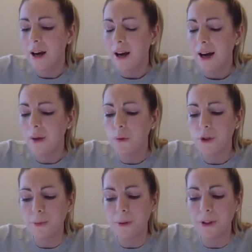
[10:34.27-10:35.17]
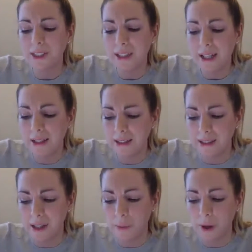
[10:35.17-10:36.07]
"And what
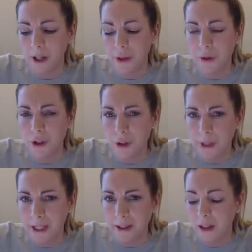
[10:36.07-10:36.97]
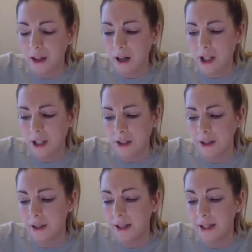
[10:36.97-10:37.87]
precisely were you doing in the garden?"
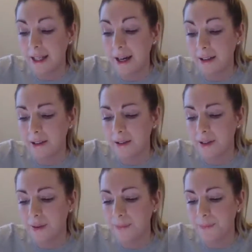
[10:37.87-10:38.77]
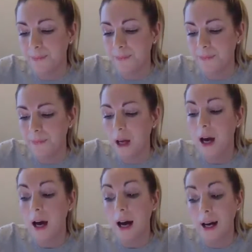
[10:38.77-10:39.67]
he asked.
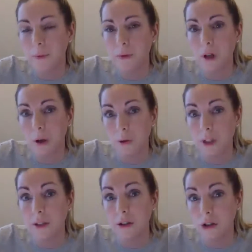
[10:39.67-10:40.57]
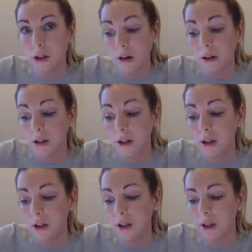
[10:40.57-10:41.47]
"I was holding the dog,"
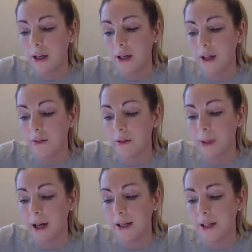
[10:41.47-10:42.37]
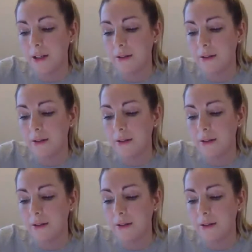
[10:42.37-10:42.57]
I replied.